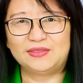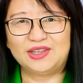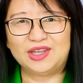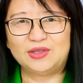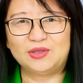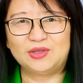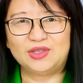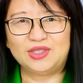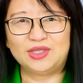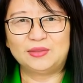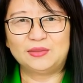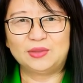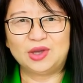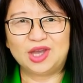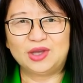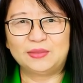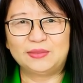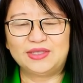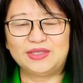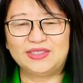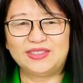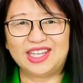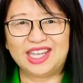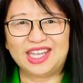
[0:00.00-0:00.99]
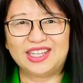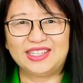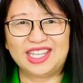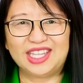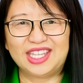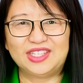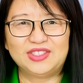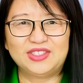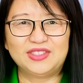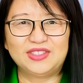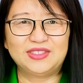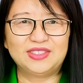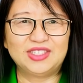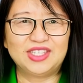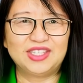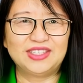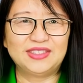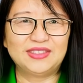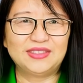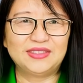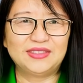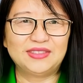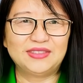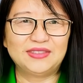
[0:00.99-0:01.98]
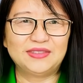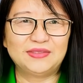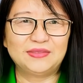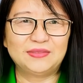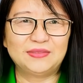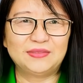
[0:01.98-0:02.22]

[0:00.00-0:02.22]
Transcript: Federal departments and agencies.